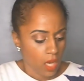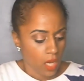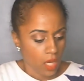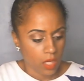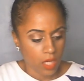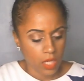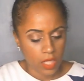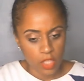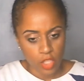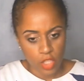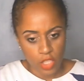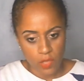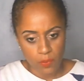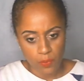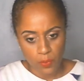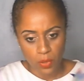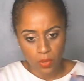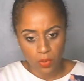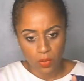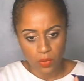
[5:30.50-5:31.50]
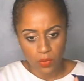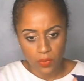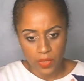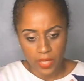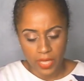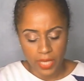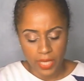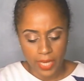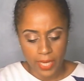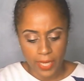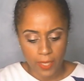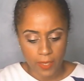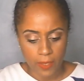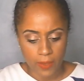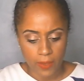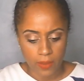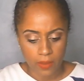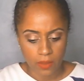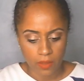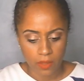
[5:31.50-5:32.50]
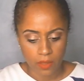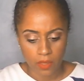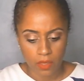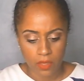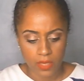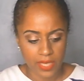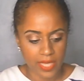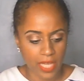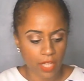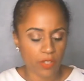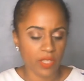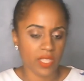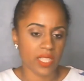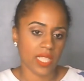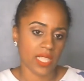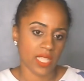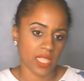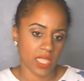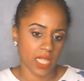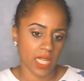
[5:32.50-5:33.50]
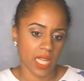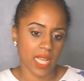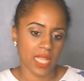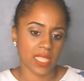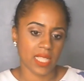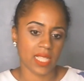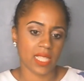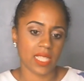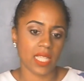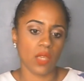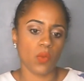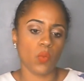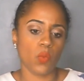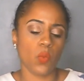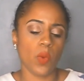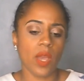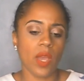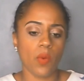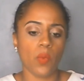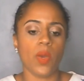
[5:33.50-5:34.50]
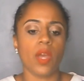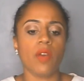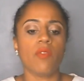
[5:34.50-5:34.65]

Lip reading: Gonna just pull the Sacred Destiny and see where